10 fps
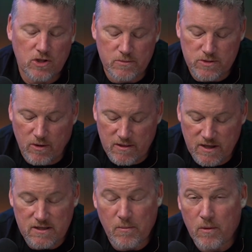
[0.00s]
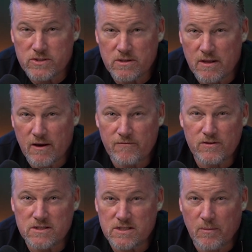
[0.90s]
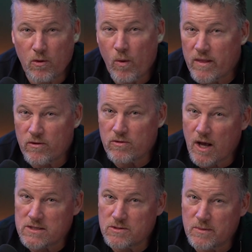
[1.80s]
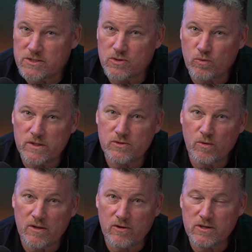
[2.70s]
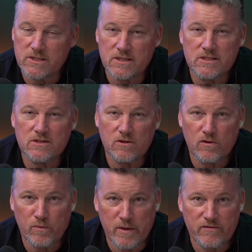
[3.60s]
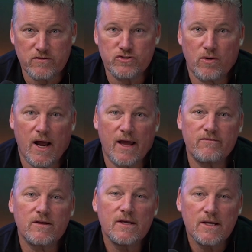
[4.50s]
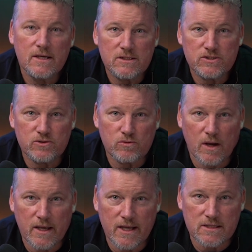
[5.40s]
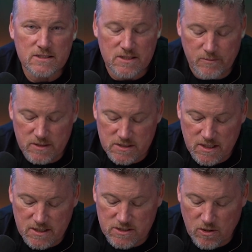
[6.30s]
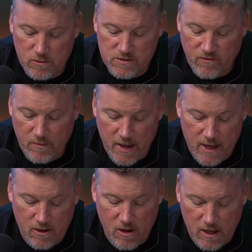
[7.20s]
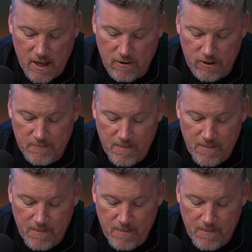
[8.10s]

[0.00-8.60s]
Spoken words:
So I think they're mostly there for the summer weather, not so much the winter weather, because it is a little bit of a drive to get to some of the ski slopes from Hancock County.